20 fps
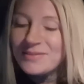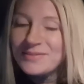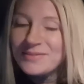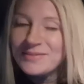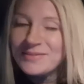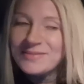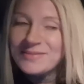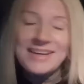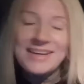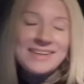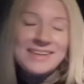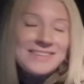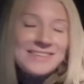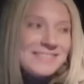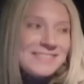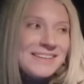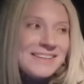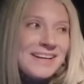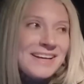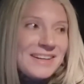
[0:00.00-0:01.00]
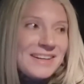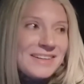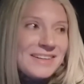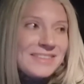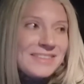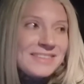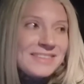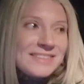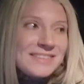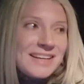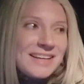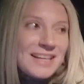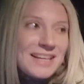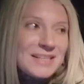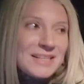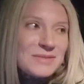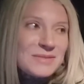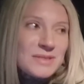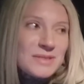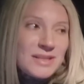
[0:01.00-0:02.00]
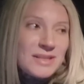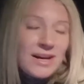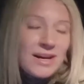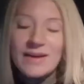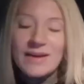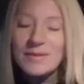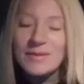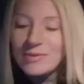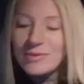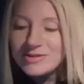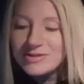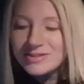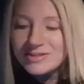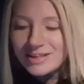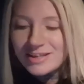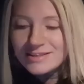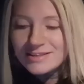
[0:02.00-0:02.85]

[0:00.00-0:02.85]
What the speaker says: And yeah, I guess we'll start that process.